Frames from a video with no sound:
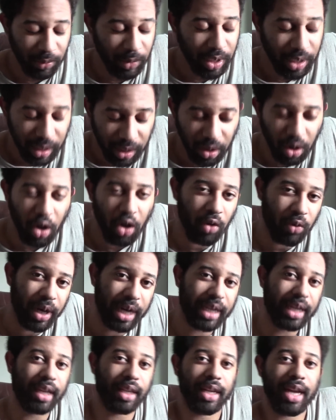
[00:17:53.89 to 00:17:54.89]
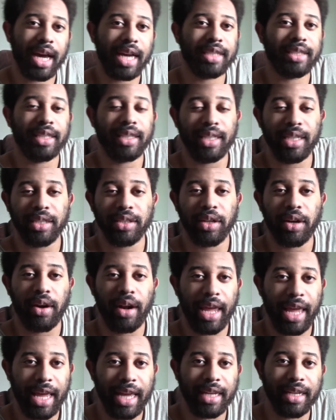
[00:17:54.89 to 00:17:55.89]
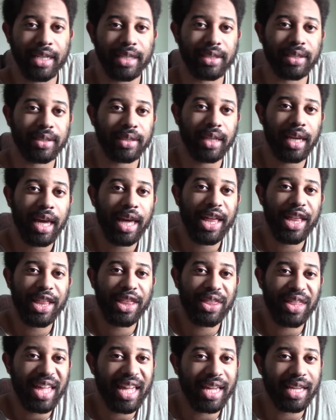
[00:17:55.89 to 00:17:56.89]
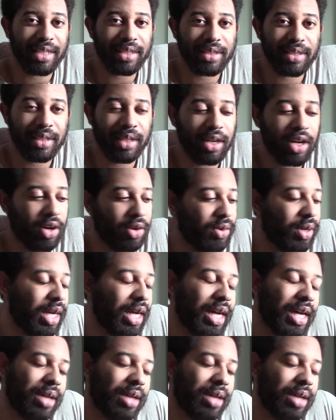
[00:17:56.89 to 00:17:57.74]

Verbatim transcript: We can all recognize that these are heinous things, you know.